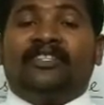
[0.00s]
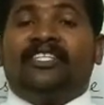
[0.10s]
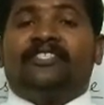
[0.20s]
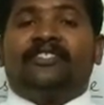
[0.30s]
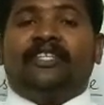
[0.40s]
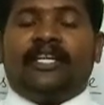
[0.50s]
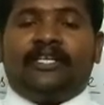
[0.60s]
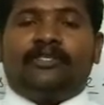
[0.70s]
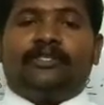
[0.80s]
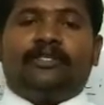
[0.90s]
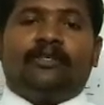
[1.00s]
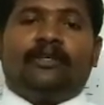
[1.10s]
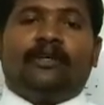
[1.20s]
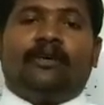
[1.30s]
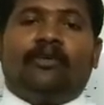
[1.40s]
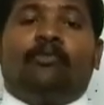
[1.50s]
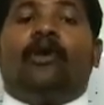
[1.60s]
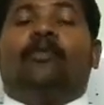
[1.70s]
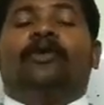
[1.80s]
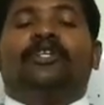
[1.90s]
these days
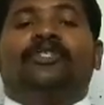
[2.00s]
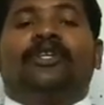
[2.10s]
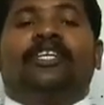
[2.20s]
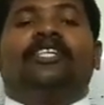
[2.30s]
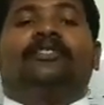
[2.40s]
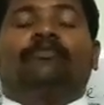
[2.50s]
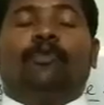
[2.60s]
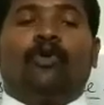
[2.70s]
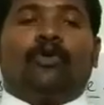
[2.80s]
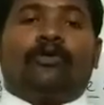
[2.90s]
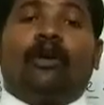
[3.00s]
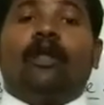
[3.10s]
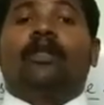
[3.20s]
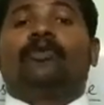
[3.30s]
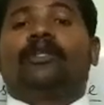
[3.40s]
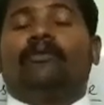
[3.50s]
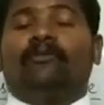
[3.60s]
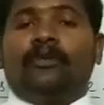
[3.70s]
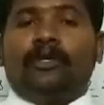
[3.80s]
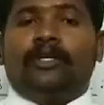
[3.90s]
population is more all over the
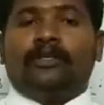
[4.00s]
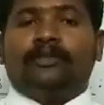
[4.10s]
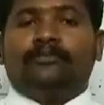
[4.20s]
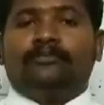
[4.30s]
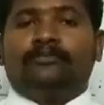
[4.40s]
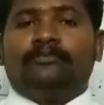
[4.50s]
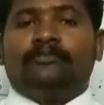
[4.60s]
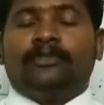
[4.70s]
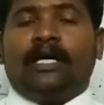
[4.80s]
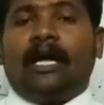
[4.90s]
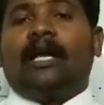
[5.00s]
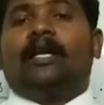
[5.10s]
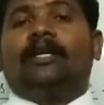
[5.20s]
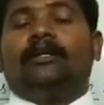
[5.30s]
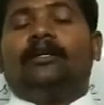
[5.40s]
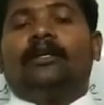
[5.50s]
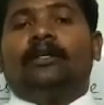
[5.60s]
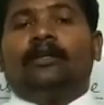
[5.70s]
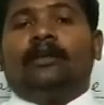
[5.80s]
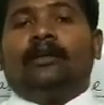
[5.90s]
world, and
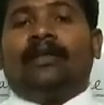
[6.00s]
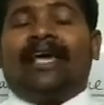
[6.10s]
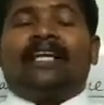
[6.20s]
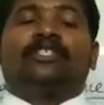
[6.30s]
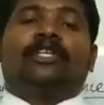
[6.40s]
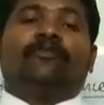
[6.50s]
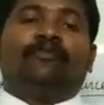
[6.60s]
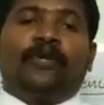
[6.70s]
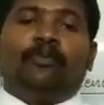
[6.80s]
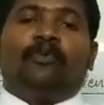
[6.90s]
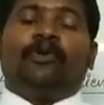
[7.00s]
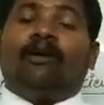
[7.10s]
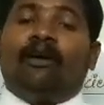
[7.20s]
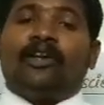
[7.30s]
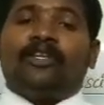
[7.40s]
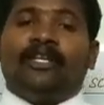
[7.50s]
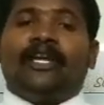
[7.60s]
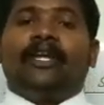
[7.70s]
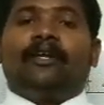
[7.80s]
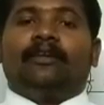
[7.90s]
lakhs of people are
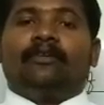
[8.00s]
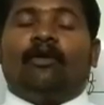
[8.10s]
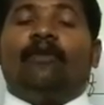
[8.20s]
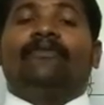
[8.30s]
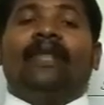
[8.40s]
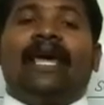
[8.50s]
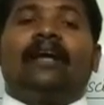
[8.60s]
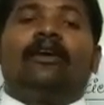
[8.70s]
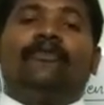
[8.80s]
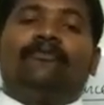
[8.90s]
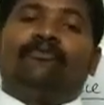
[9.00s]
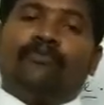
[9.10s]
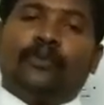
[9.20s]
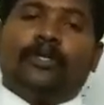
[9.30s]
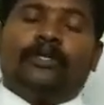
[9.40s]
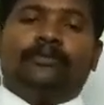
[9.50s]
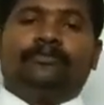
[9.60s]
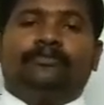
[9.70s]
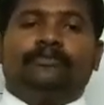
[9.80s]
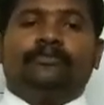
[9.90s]
dying of lack of food.
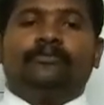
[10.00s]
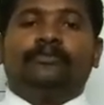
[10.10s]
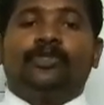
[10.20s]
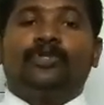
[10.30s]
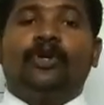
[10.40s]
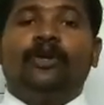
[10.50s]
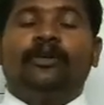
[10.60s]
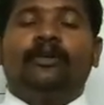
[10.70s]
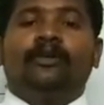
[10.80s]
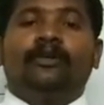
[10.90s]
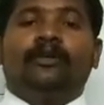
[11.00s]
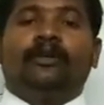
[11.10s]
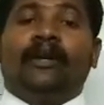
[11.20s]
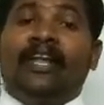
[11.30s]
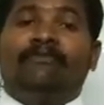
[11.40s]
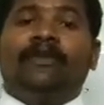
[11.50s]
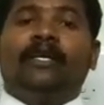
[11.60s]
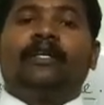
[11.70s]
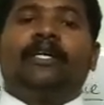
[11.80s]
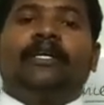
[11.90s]
So
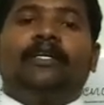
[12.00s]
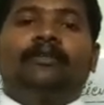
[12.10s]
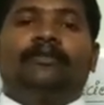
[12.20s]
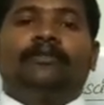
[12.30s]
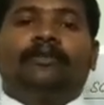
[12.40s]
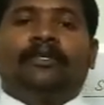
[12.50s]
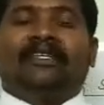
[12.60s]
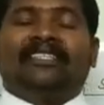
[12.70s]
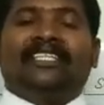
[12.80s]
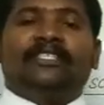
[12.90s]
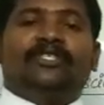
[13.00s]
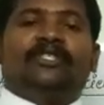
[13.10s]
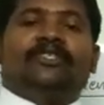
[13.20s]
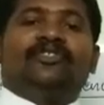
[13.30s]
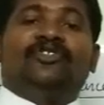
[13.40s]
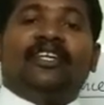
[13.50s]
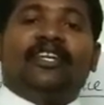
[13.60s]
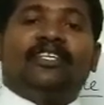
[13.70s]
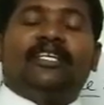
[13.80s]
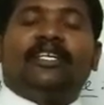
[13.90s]
definitely this
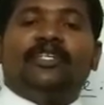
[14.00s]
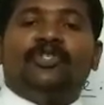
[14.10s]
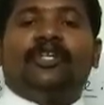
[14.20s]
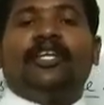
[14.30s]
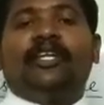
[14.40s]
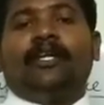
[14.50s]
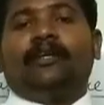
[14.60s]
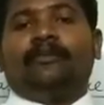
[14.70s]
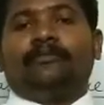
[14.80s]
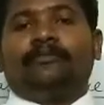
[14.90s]
genetic engineering